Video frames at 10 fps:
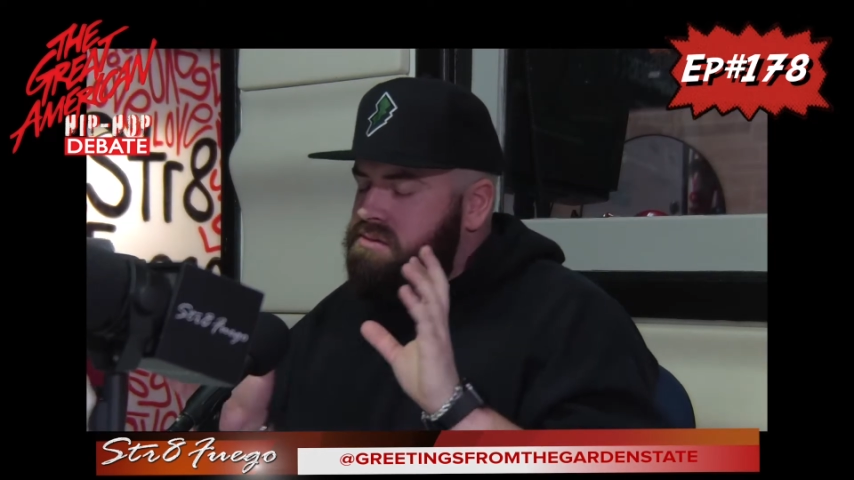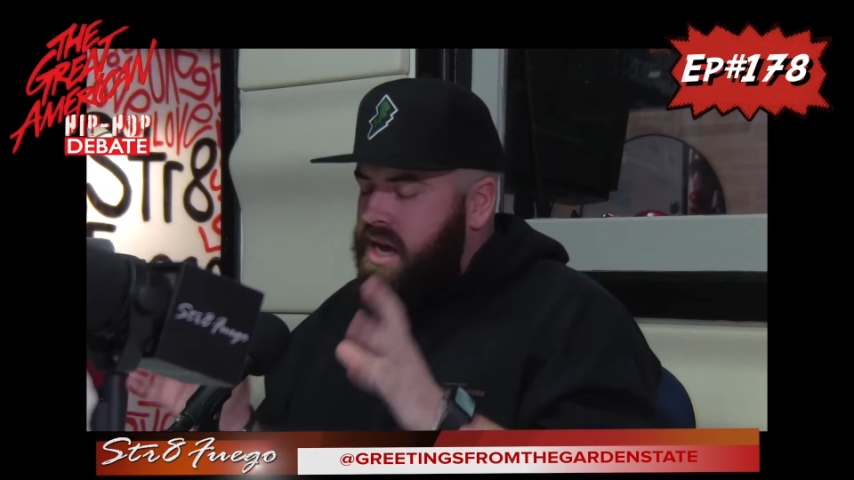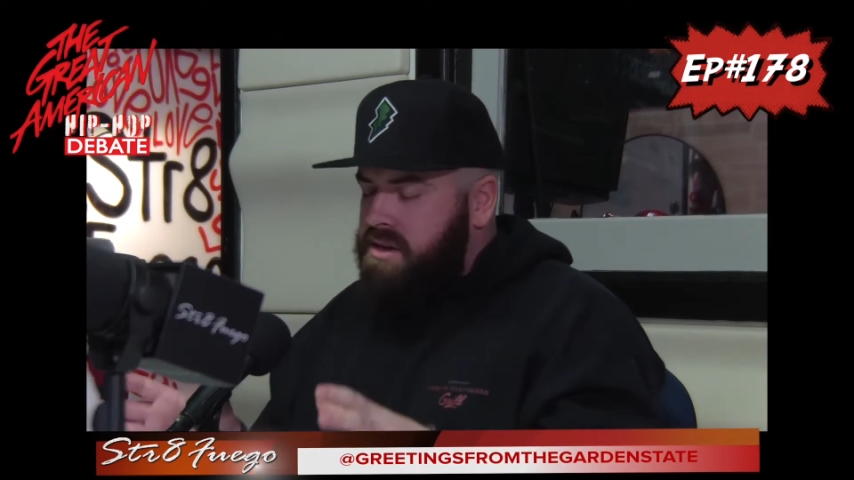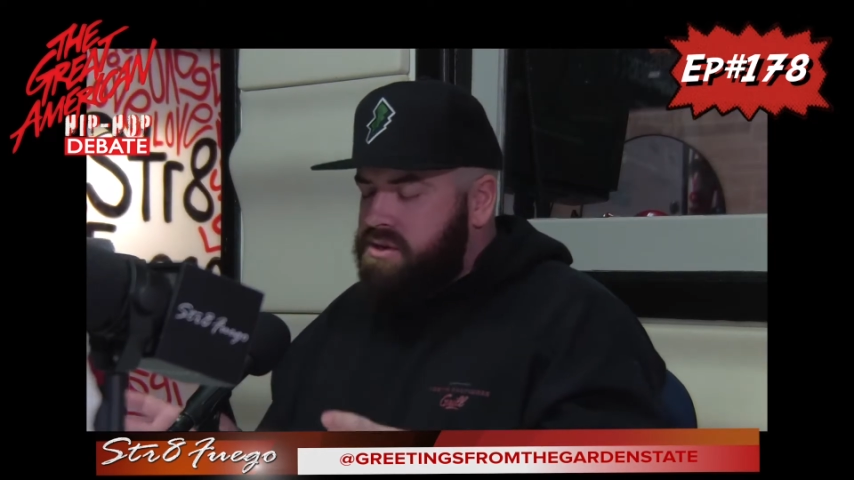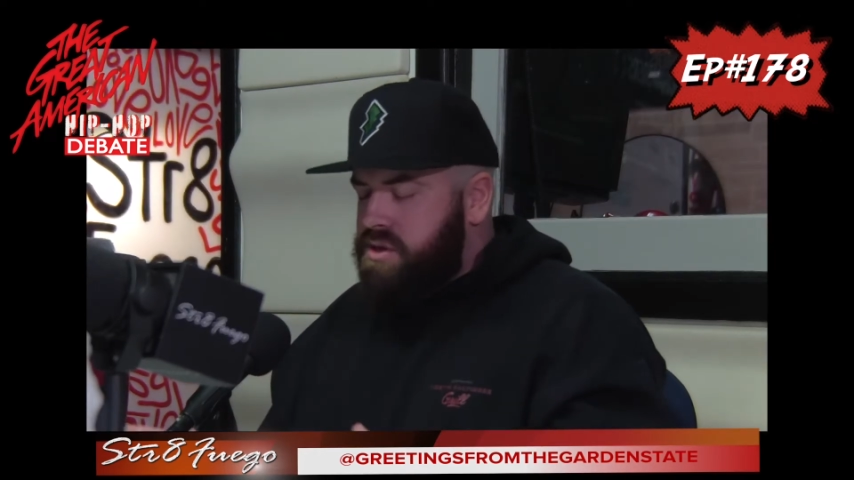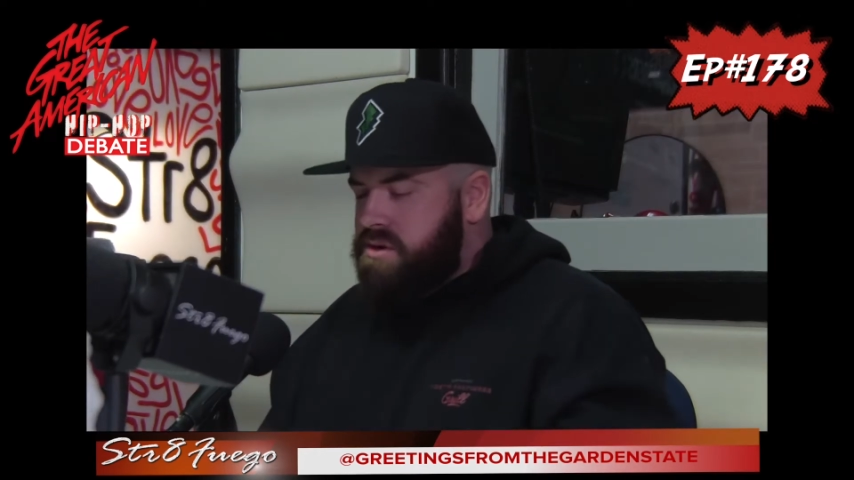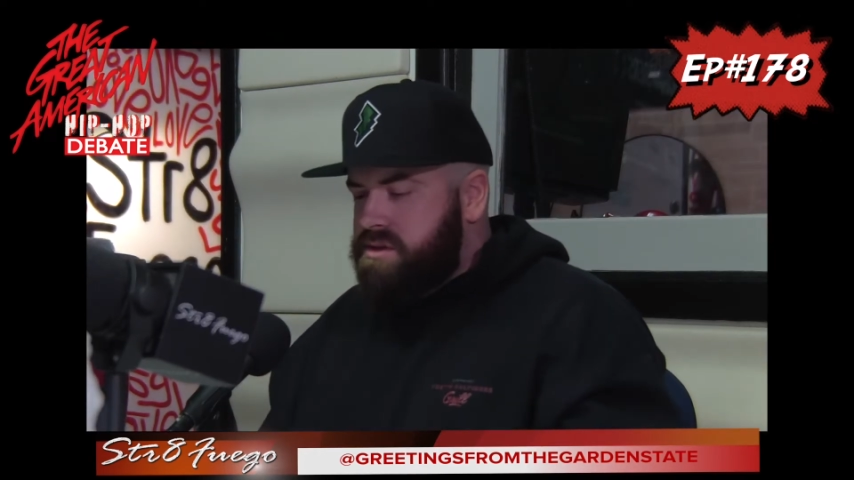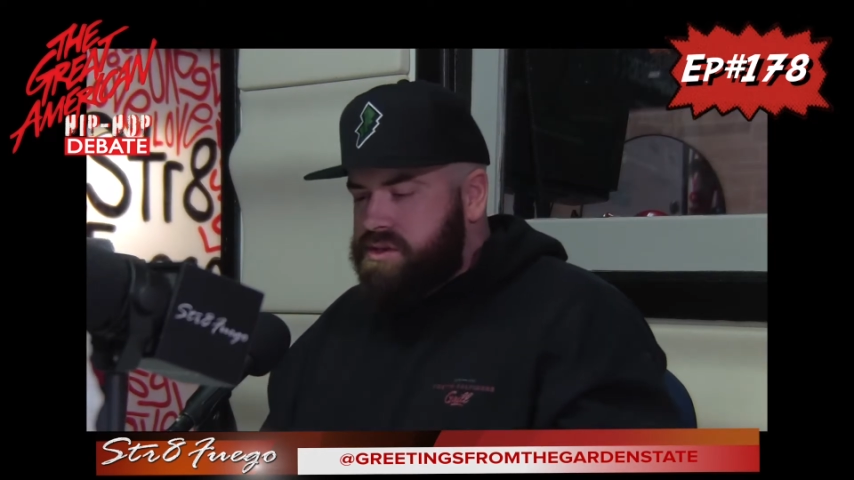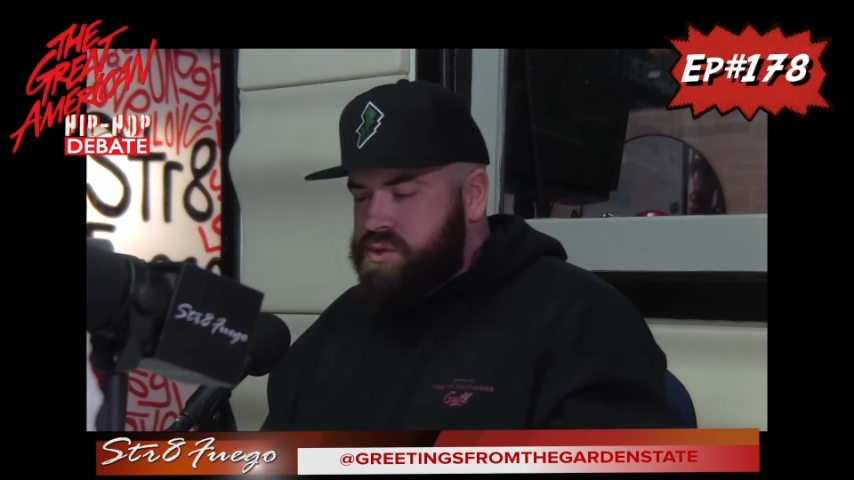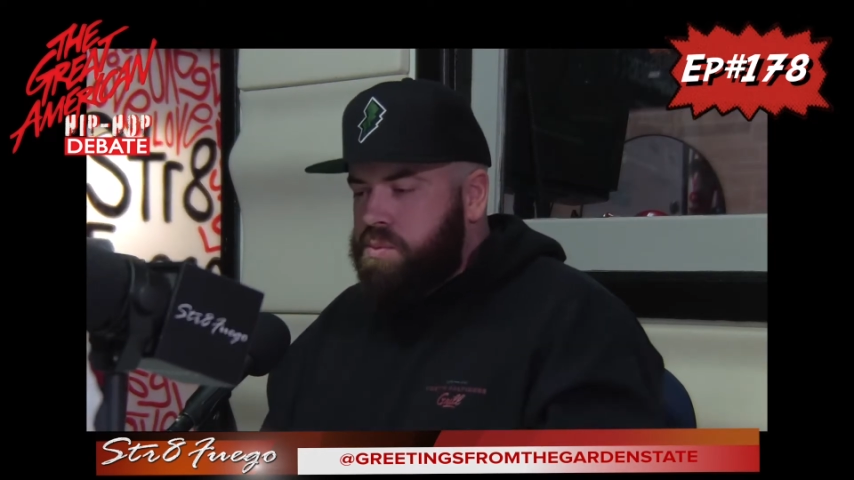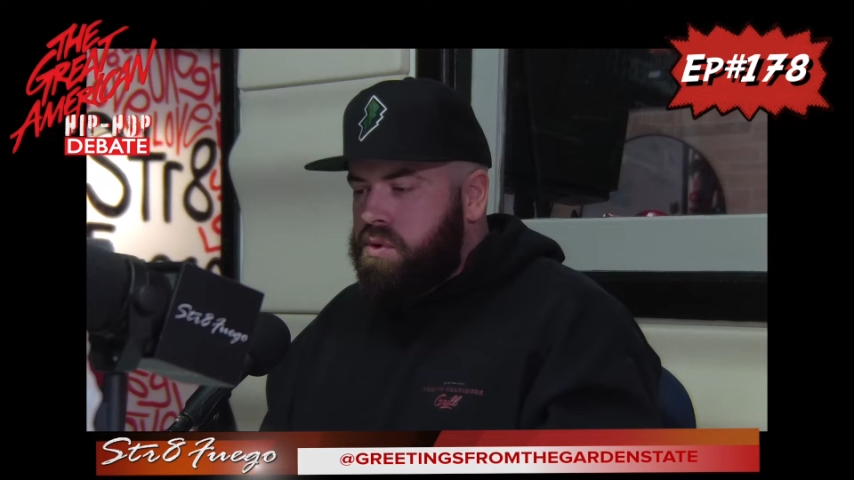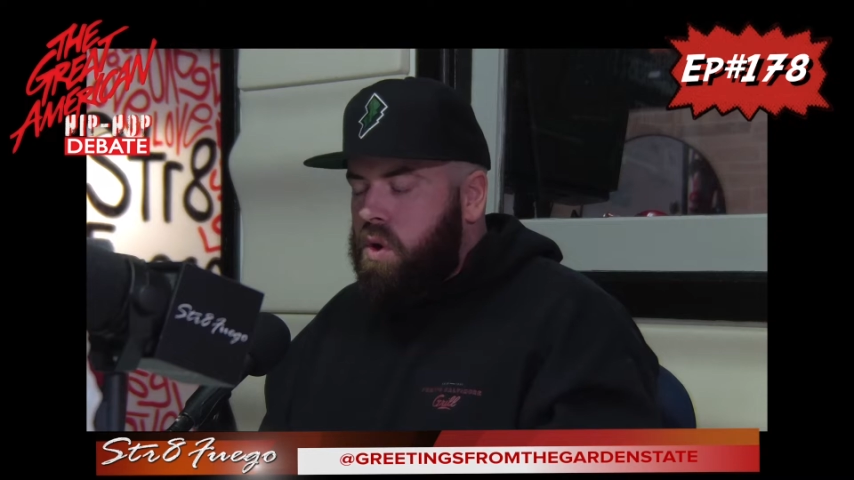title insurance is a super